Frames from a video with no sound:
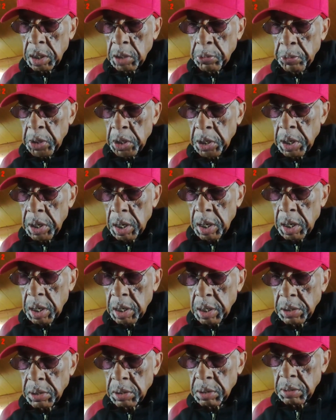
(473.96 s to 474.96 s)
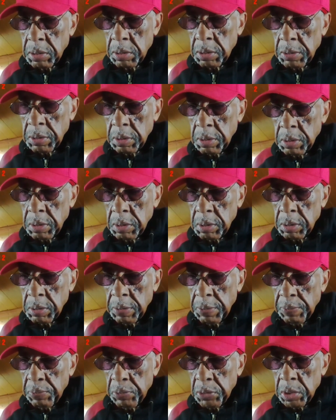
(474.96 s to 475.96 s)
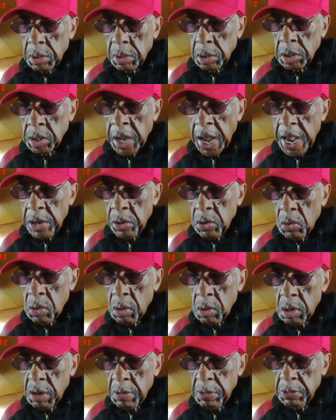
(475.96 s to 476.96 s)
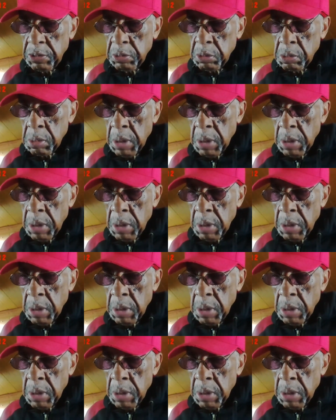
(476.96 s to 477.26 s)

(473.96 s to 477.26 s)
just because the title of